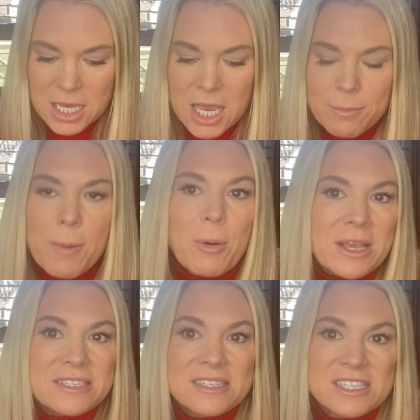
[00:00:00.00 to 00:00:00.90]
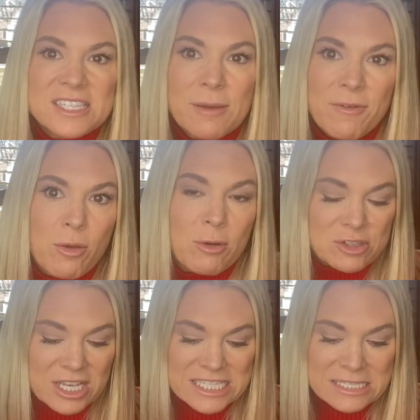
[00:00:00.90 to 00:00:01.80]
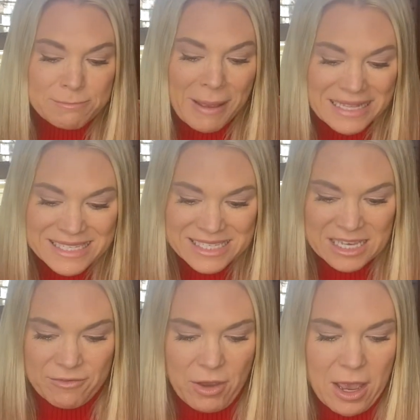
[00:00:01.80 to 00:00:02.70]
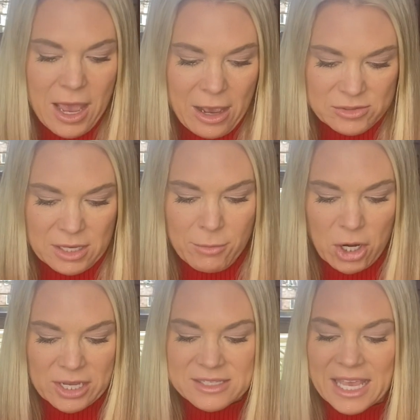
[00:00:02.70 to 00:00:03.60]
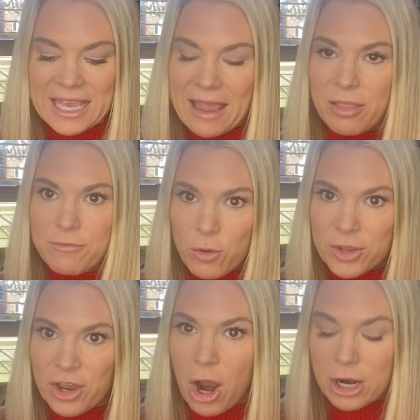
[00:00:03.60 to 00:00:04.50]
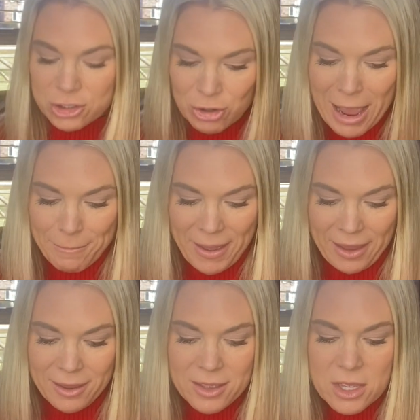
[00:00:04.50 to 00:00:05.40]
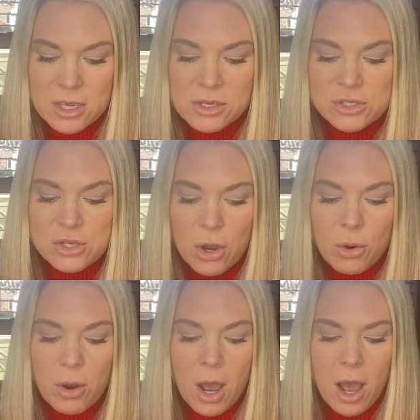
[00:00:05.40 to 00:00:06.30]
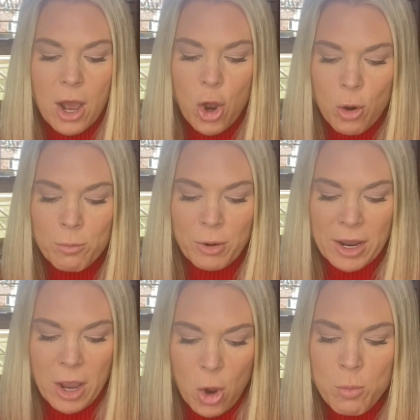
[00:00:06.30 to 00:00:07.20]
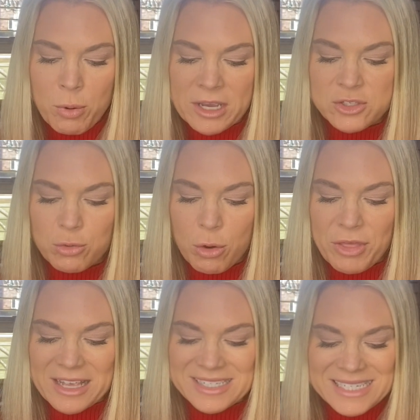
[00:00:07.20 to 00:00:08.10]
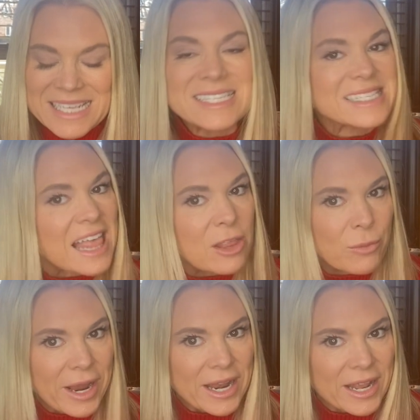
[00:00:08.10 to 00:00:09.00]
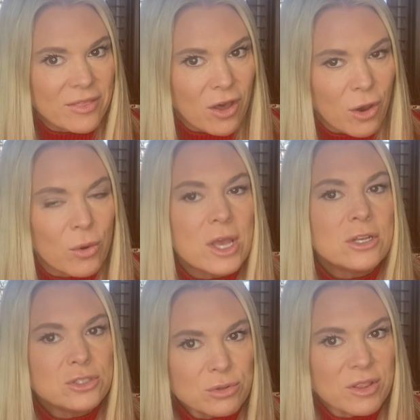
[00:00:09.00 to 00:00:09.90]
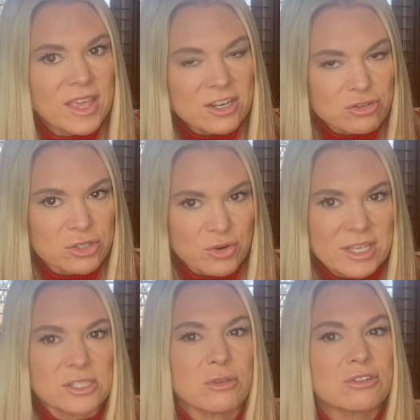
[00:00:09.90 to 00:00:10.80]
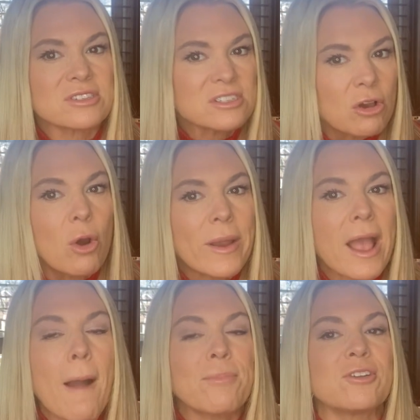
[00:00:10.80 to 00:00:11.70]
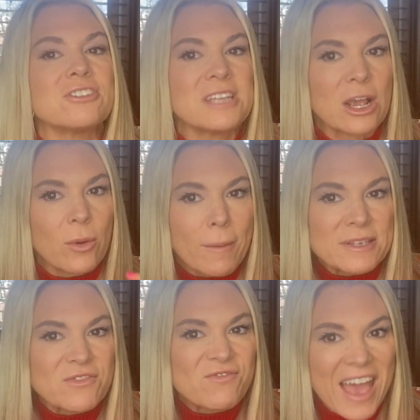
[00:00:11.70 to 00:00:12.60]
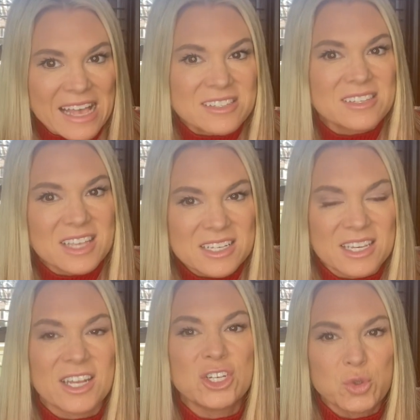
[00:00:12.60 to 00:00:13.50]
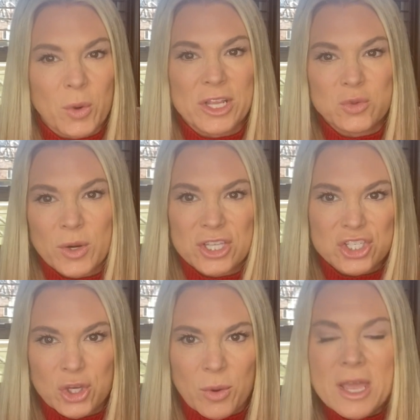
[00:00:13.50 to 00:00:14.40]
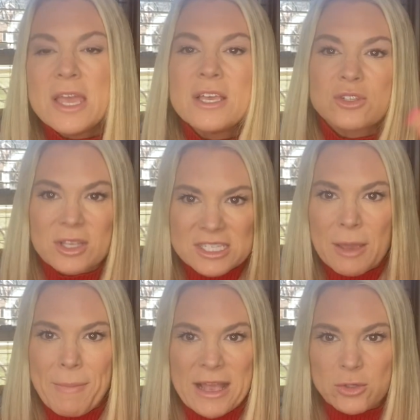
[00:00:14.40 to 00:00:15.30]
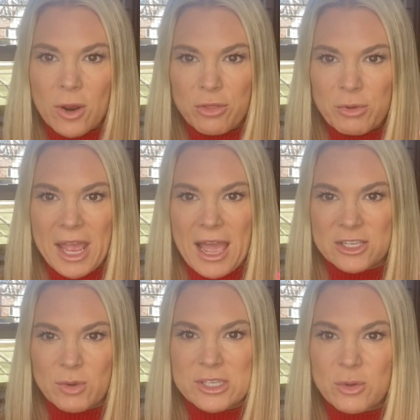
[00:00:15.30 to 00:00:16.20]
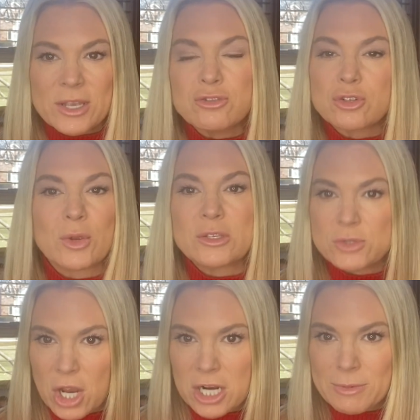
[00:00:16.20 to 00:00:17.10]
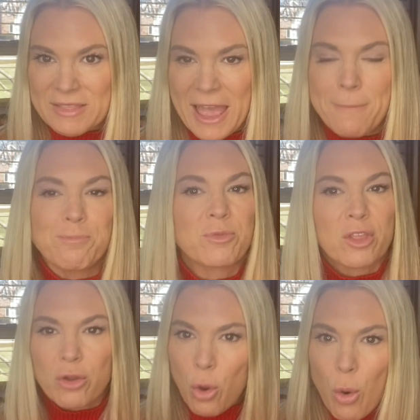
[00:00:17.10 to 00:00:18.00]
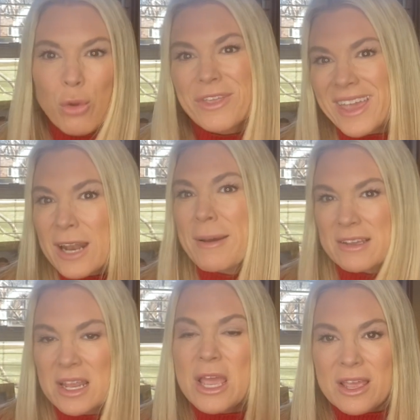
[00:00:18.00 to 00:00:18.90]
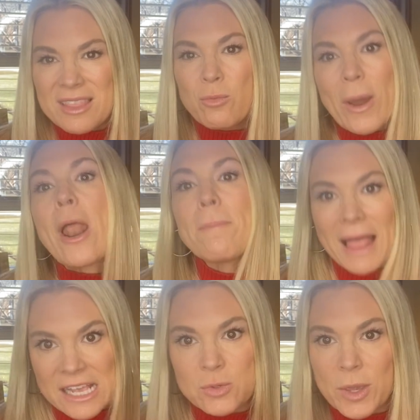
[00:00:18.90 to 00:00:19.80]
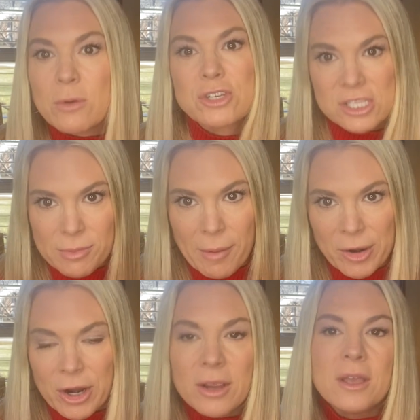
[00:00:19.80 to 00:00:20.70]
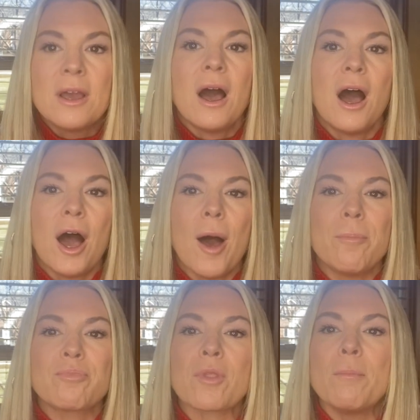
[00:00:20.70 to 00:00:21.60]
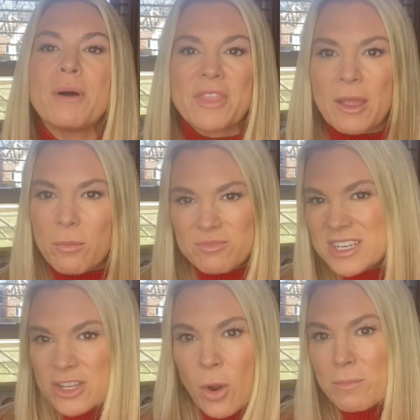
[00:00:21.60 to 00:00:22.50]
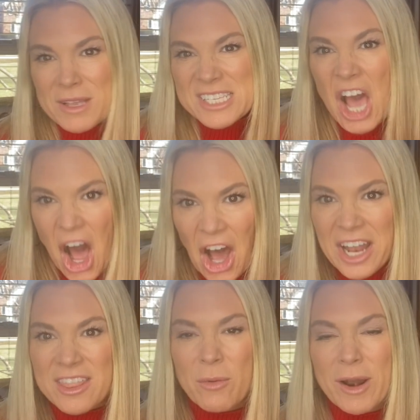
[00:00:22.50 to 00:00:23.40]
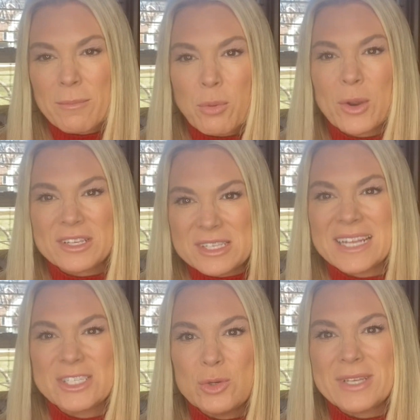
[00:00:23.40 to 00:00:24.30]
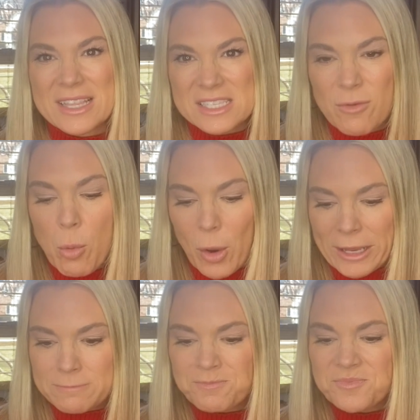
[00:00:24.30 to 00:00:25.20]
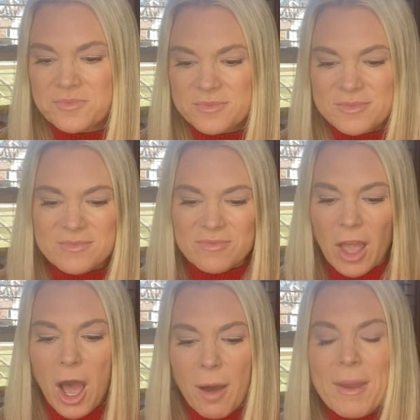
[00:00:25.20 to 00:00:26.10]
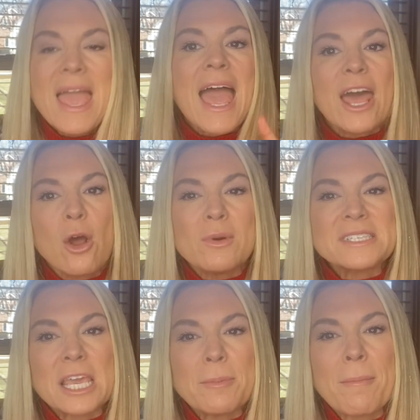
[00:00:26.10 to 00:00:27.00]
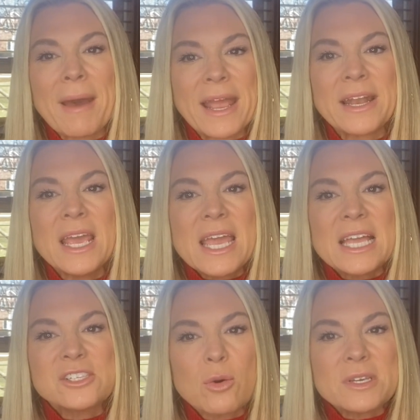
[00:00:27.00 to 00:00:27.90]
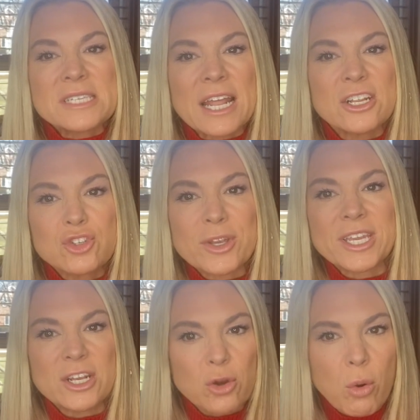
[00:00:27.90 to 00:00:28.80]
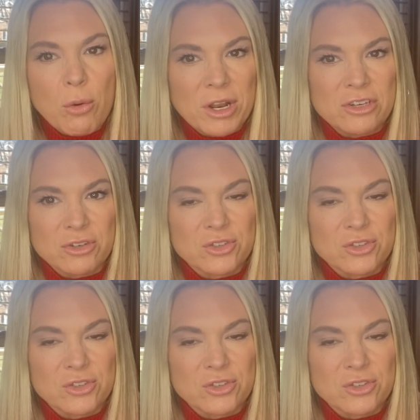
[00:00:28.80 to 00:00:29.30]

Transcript: But prices in some of the most expensive housing markets like California are dropping. So home price growth has decelerated, though, due to the interest rates. So they're still going up. They're just not going up as fast as they did in 2022. So let's get back to our 3 I's, right? So interest rates, we talked about that. They're holding at went up last week, which is a bummer, but they didn't go up a ton. They went up at 0.2 of a point. And always keep in mind, it's always kind of tricky to quote interest